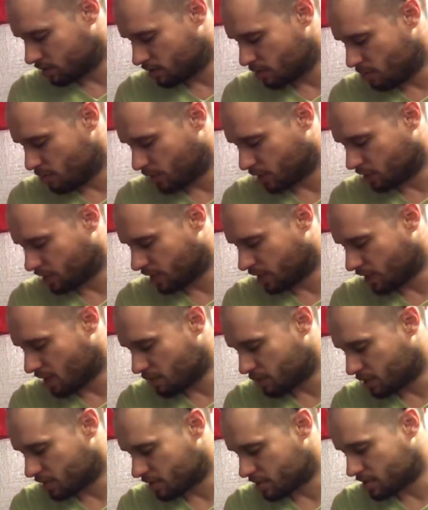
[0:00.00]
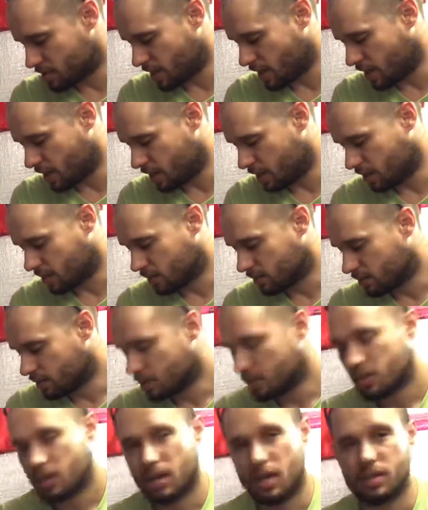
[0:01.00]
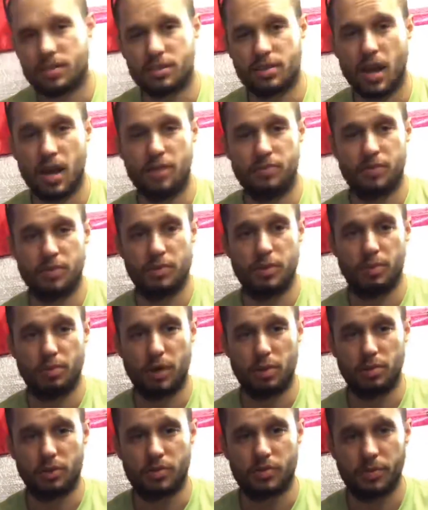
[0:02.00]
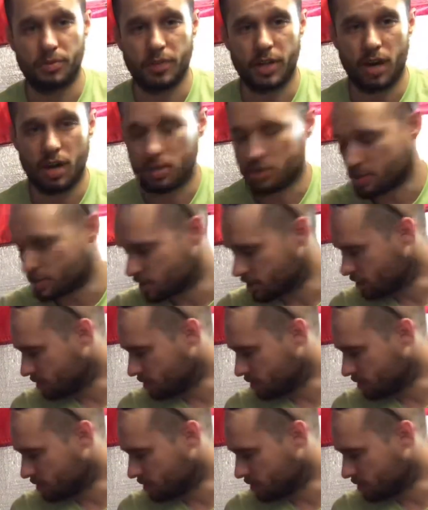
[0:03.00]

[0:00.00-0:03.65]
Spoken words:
building up and staying aside from the bubbles from the oxygen.